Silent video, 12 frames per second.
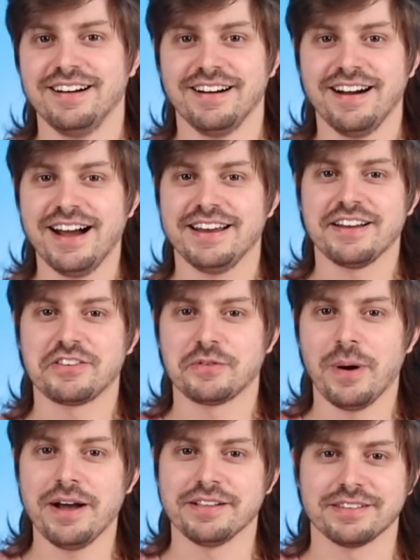All right, next
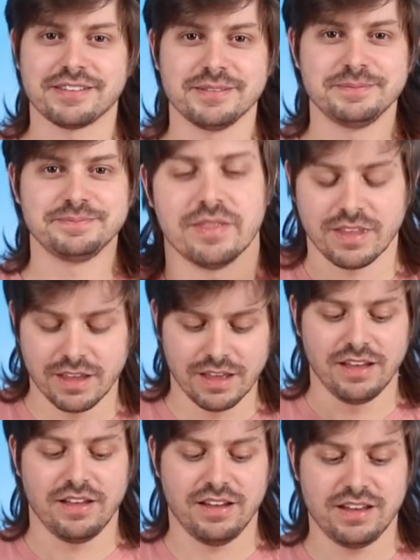ones.
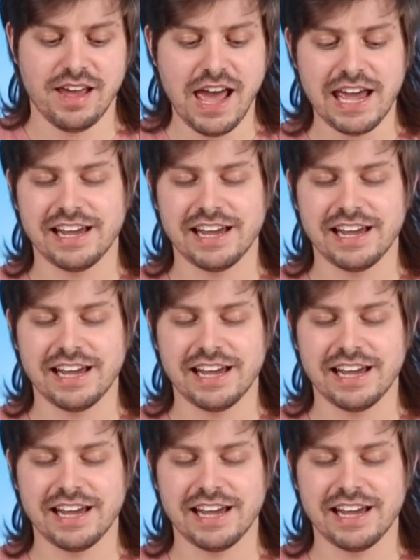Okay,